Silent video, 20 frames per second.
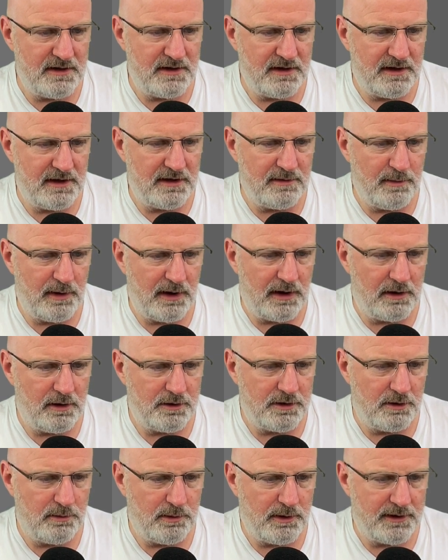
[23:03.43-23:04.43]
Email a New
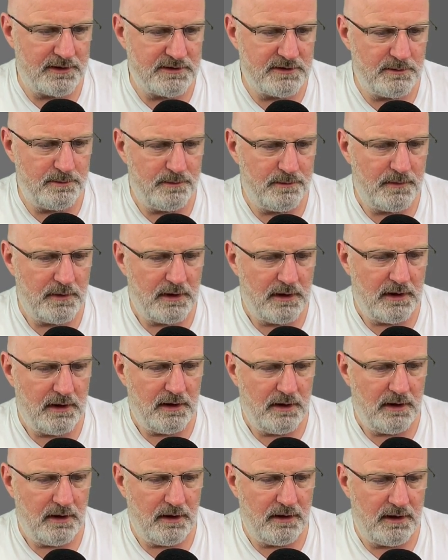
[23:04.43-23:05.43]
Item.
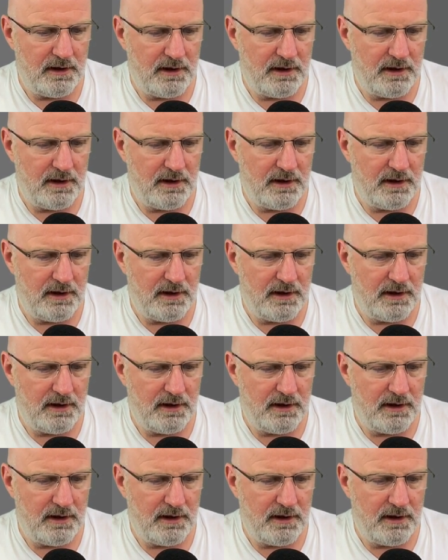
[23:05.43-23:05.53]
And then